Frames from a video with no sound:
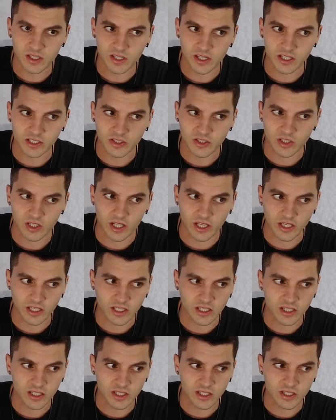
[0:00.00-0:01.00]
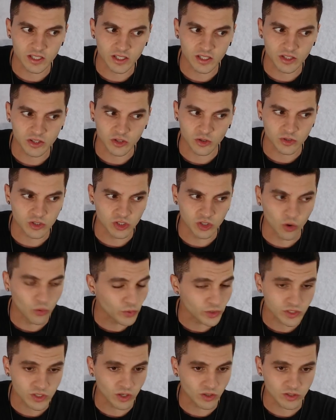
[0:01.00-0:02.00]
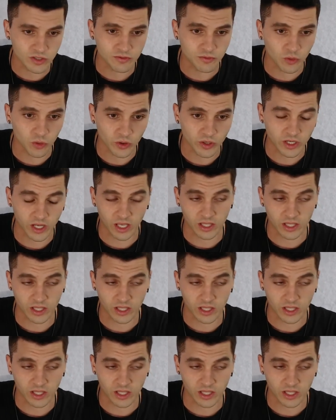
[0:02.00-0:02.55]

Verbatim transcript: it's like there's no results for it,